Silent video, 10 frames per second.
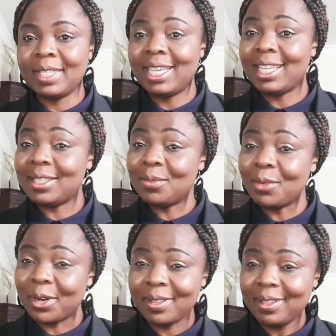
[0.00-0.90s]
It is
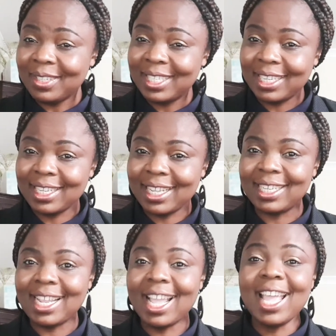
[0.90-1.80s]
worth noting
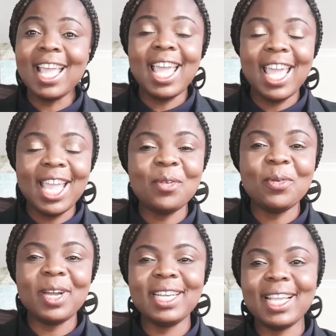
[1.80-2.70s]
that
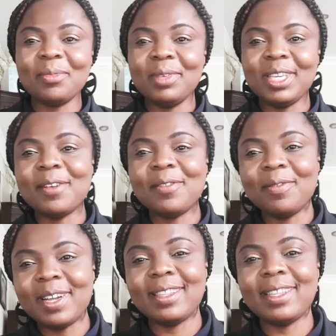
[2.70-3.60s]
anyone can be a
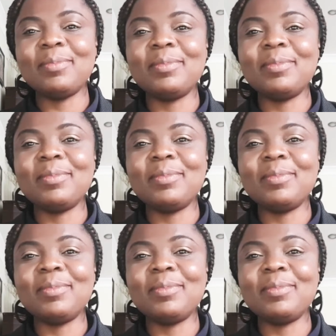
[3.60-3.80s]
father,